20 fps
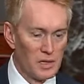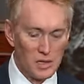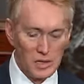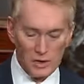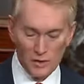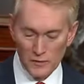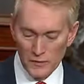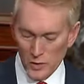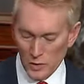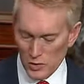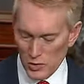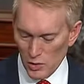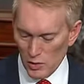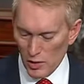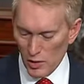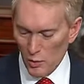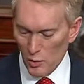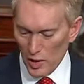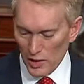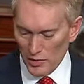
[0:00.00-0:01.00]
The folks that are
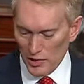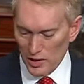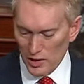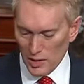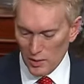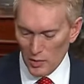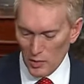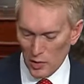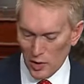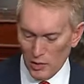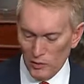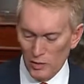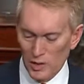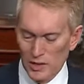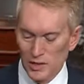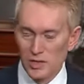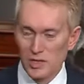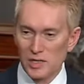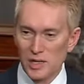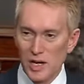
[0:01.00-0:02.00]
in wealthy
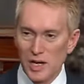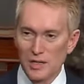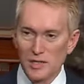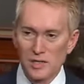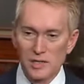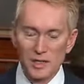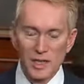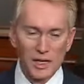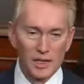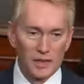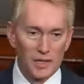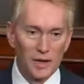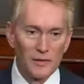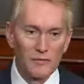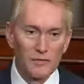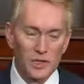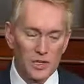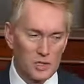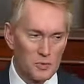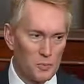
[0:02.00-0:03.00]
Democrat-run states, they
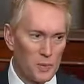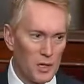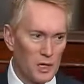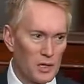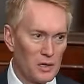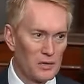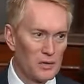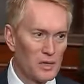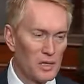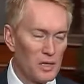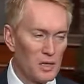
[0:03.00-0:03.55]
love this bill